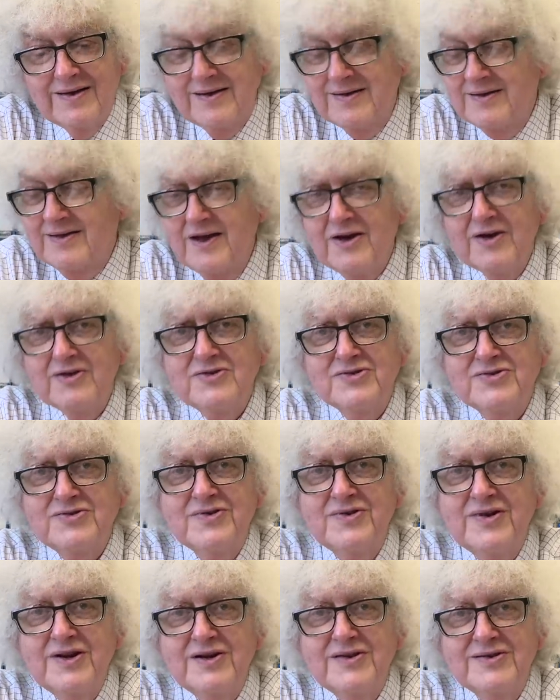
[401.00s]
The
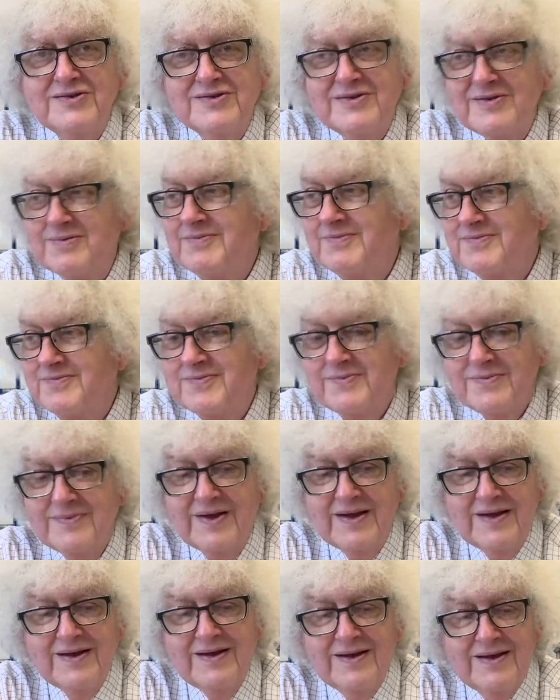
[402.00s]
answer is
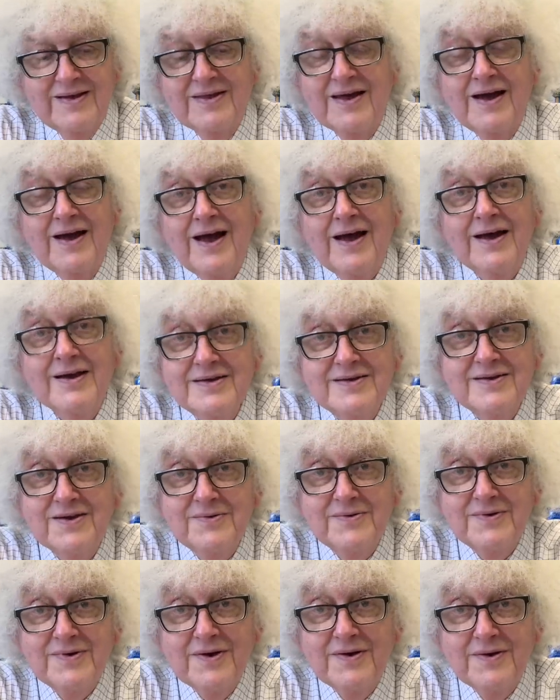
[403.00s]
that I
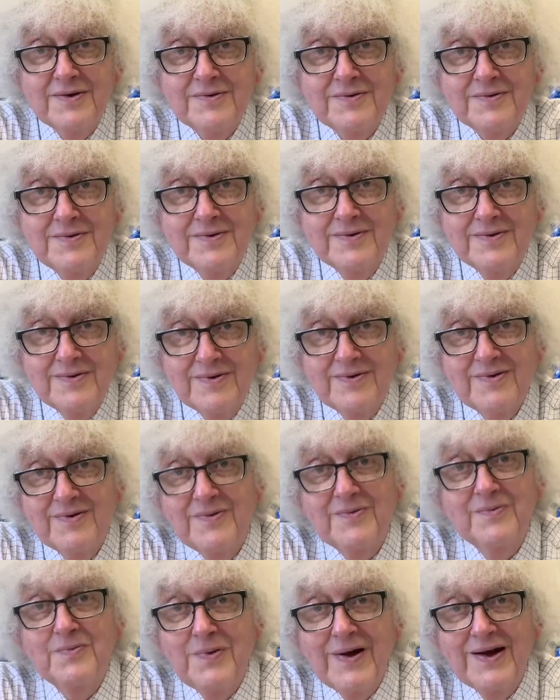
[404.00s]
don't know
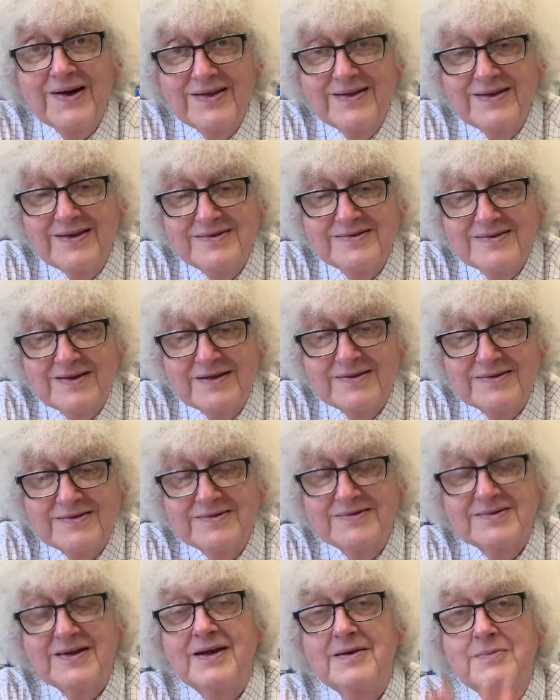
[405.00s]
why these things
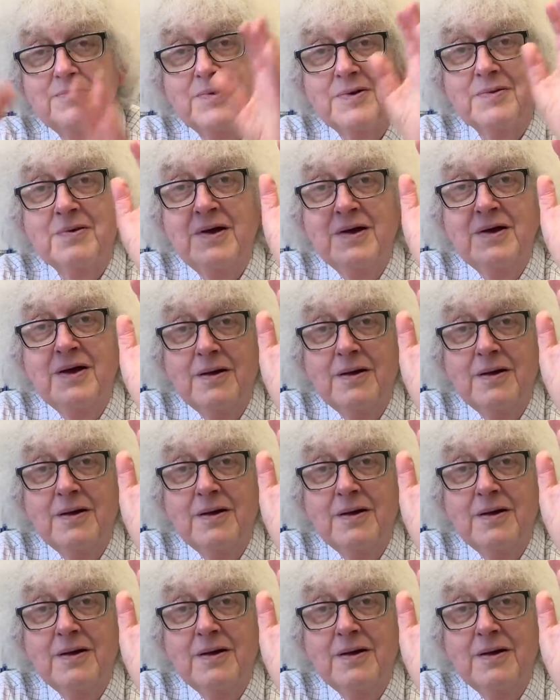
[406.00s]
are stable,